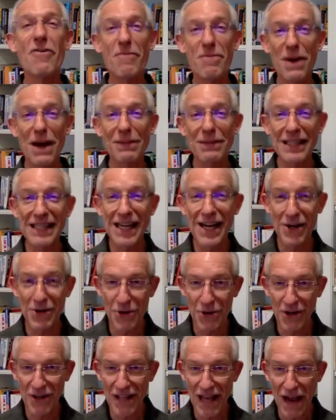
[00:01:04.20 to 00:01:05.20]
probably not
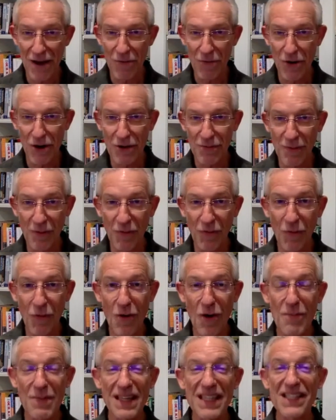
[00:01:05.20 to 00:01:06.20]
heard of that word
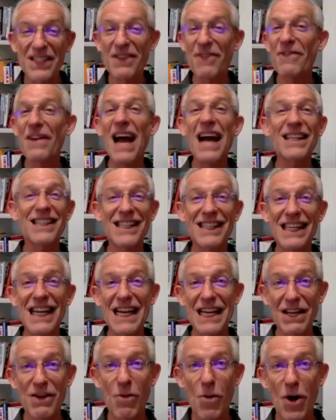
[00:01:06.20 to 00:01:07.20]
before, but it's a
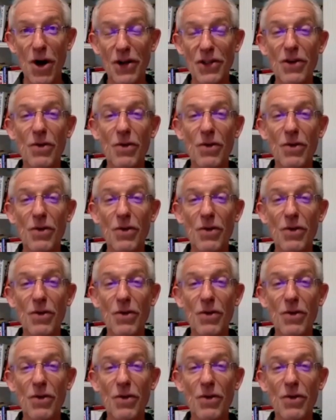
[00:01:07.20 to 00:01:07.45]
fascinating word.